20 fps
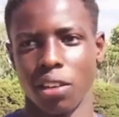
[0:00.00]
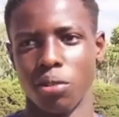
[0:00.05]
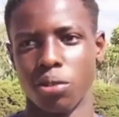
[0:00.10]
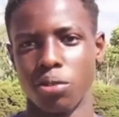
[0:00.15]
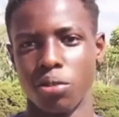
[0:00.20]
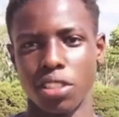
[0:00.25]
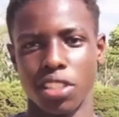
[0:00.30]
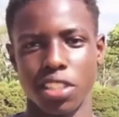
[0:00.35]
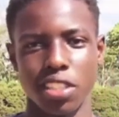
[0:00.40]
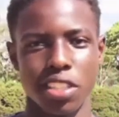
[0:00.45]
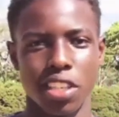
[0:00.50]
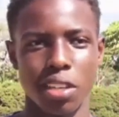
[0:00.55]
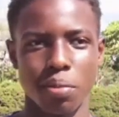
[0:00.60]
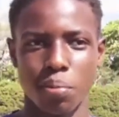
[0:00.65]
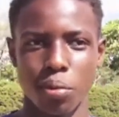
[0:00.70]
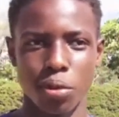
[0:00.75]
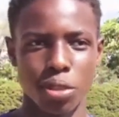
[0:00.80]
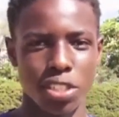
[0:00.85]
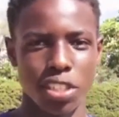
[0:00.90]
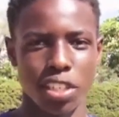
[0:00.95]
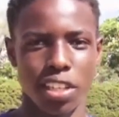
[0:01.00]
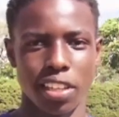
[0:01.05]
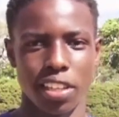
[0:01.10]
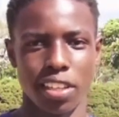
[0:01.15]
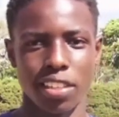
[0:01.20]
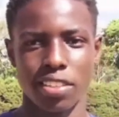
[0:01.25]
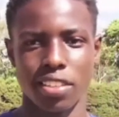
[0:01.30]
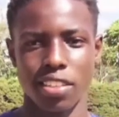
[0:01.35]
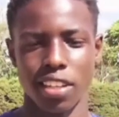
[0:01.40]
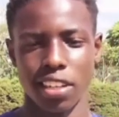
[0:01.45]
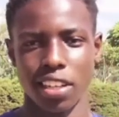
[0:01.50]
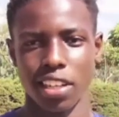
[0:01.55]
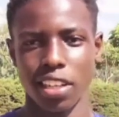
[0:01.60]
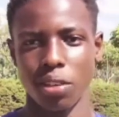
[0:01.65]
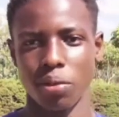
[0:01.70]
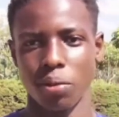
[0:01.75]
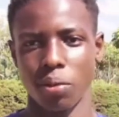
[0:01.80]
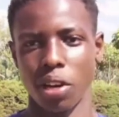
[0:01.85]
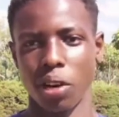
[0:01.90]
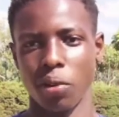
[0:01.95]
which we just keep pushing, and then
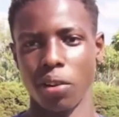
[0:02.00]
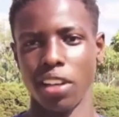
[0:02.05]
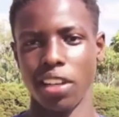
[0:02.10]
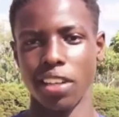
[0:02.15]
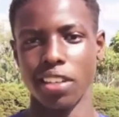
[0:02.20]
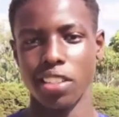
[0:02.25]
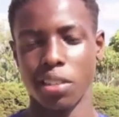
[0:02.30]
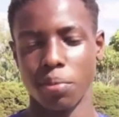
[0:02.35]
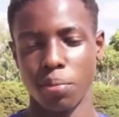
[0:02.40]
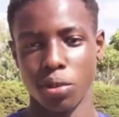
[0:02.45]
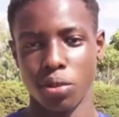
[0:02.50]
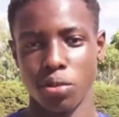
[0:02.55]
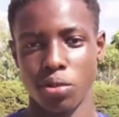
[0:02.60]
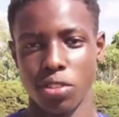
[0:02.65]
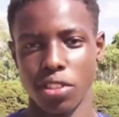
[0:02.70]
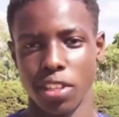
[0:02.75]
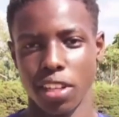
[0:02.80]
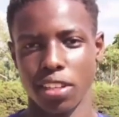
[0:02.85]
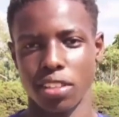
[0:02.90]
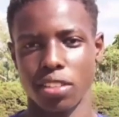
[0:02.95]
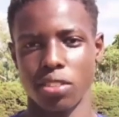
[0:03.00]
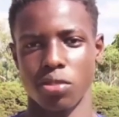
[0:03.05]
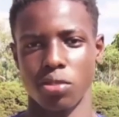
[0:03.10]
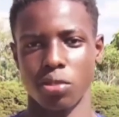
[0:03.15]
Sunday our league is supposed to start,